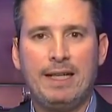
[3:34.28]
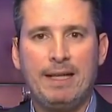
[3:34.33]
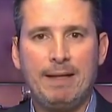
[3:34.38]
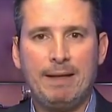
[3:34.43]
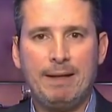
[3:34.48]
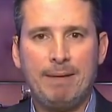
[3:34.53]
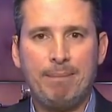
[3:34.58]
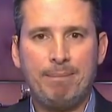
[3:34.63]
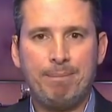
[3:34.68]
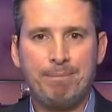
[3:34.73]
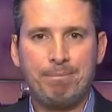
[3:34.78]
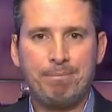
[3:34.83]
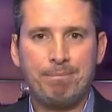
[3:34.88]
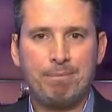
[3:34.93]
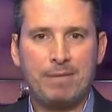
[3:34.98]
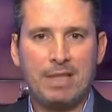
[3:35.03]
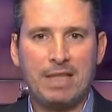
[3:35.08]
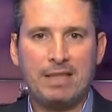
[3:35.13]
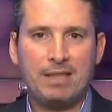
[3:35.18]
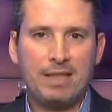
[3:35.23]

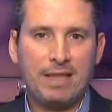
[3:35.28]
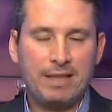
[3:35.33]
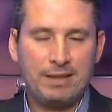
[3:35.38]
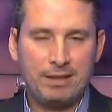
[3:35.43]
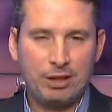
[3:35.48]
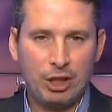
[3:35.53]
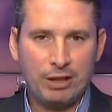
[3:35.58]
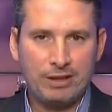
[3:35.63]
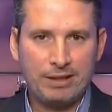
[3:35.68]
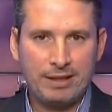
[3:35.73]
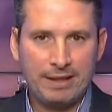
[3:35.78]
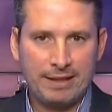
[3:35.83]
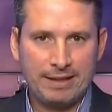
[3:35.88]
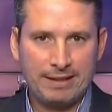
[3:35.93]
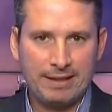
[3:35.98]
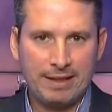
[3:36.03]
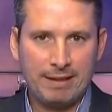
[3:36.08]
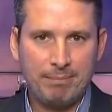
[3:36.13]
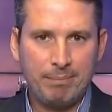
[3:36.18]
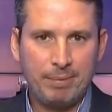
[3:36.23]
Um, Tesla is just an
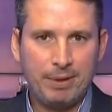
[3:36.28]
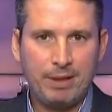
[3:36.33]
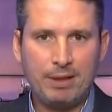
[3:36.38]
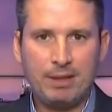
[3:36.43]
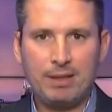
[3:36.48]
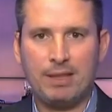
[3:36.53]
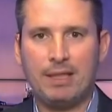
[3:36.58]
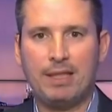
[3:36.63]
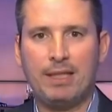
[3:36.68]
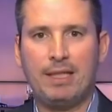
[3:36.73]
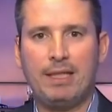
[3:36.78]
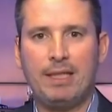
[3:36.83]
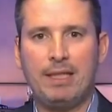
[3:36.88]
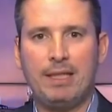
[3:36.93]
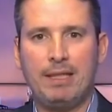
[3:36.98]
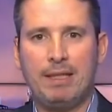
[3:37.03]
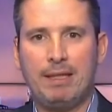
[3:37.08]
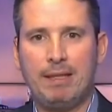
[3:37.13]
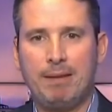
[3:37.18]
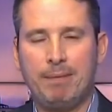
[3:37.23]
example.
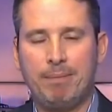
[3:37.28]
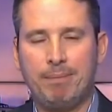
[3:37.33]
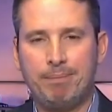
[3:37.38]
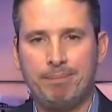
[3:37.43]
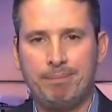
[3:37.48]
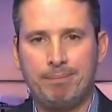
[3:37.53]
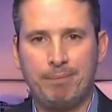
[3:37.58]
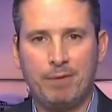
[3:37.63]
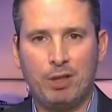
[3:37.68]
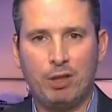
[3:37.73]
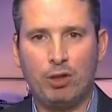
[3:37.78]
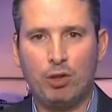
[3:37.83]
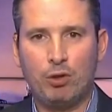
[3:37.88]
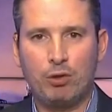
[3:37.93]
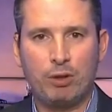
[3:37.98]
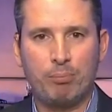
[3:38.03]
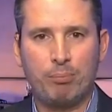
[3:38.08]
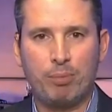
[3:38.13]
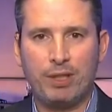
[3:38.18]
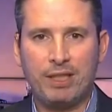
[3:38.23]
Um, you
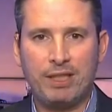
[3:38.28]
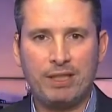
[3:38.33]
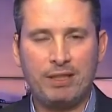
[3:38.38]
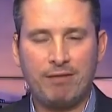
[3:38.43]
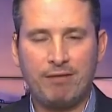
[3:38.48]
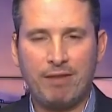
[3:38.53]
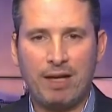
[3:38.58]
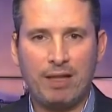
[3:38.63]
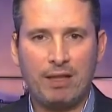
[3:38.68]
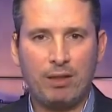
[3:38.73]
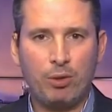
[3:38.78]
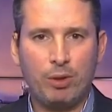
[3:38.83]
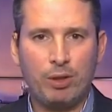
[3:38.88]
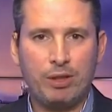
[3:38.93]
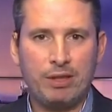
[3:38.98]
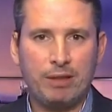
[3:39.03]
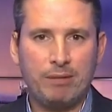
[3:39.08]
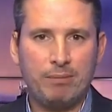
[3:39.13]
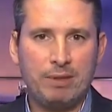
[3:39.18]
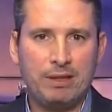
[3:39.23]
know, the predictive
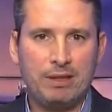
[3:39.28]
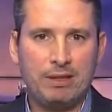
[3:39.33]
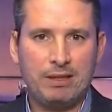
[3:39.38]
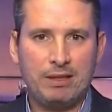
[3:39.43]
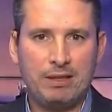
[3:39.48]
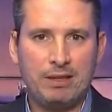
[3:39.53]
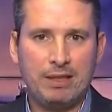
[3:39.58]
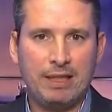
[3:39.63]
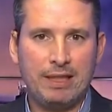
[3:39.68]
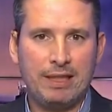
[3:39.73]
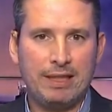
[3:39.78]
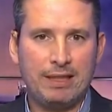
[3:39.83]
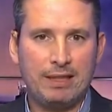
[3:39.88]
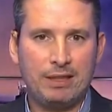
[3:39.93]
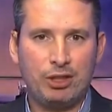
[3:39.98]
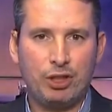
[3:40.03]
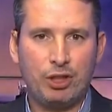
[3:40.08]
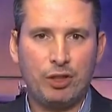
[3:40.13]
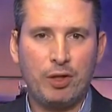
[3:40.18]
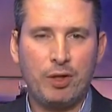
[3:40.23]
algorithm is
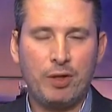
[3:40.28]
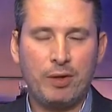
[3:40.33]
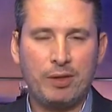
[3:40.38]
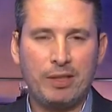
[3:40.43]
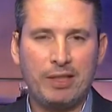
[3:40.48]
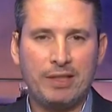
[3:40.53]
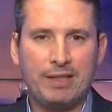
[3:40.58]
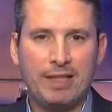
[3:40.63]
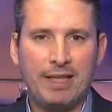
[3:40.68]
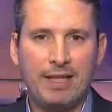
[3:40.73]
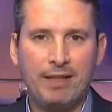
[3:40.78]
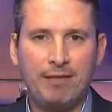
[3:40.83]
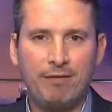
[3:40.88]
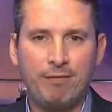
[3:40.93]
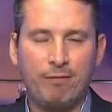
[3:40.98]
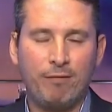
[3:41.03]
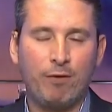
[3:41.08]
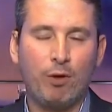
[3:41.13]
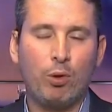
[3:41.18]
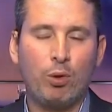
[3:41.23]
uh, generating
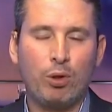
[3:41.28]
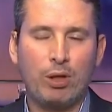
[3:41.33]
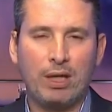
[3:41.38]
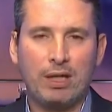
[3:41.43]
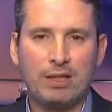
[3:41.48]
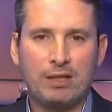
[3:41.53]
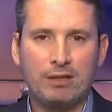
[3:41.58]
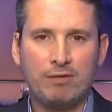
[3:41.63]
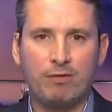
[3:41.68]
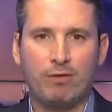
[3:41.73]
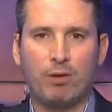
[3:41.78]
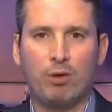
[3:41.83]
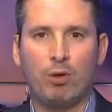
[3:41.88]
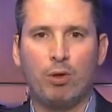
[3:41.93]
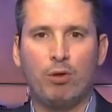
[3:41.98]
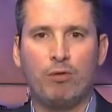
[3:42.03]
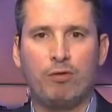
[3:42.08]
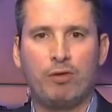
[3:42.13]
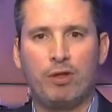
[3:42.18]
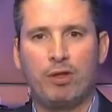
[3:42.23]
daily forecast
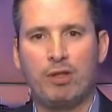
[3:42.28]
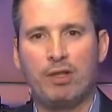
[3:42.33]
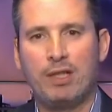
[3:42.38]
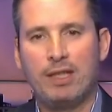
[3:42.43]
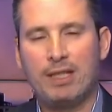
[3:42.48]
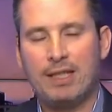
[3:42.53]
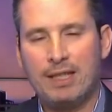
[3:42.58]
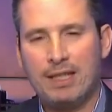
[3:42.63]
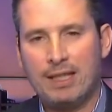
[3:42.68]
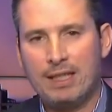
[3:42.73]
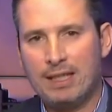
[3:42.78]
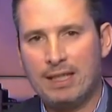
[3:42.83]
for over